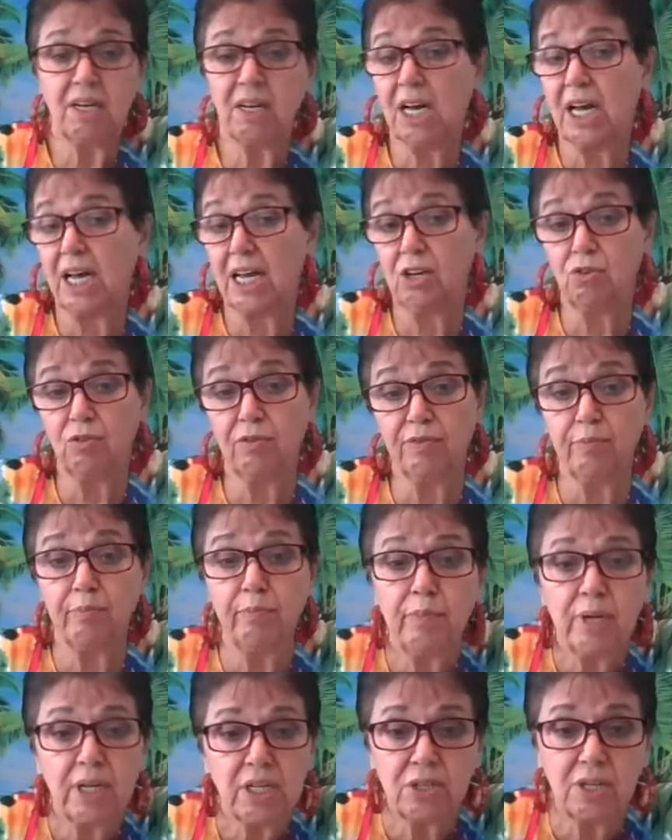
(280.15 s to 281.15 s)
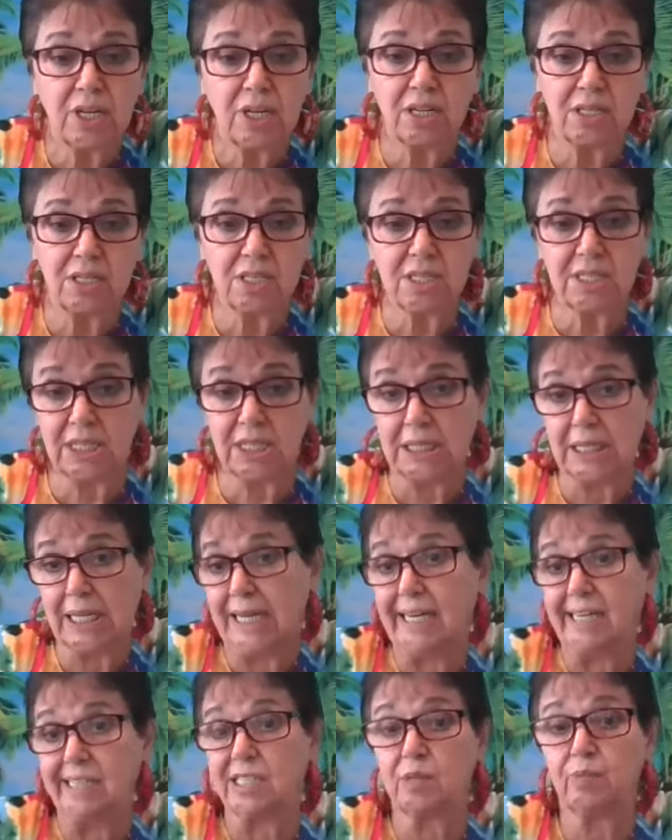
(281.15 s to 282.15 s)
kind of miracles that
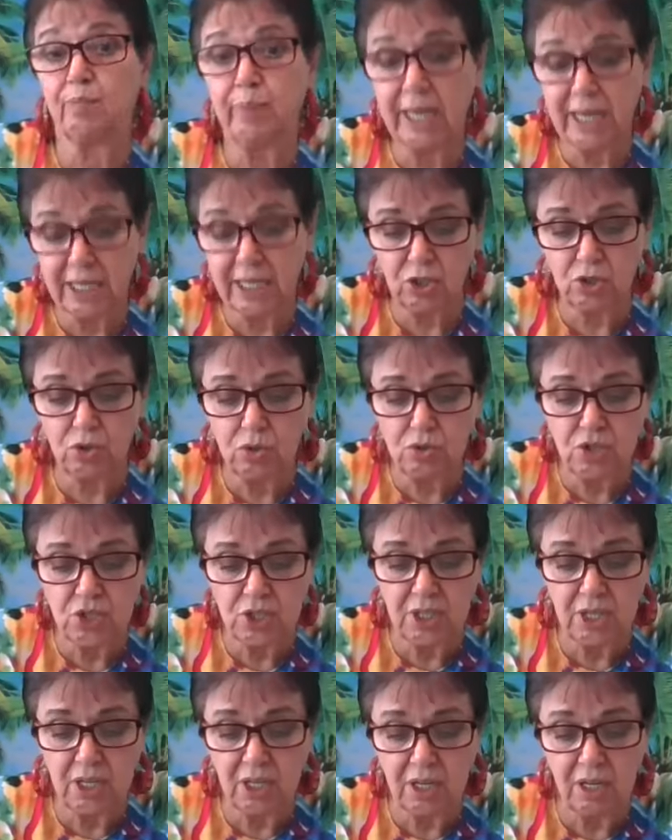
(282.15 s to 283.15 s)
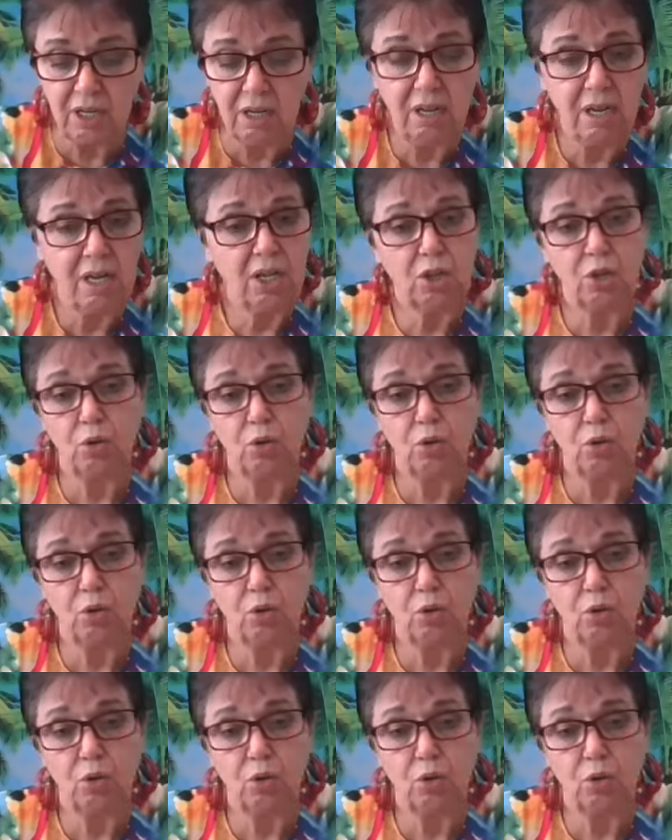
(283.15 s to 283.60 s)
they expect to see,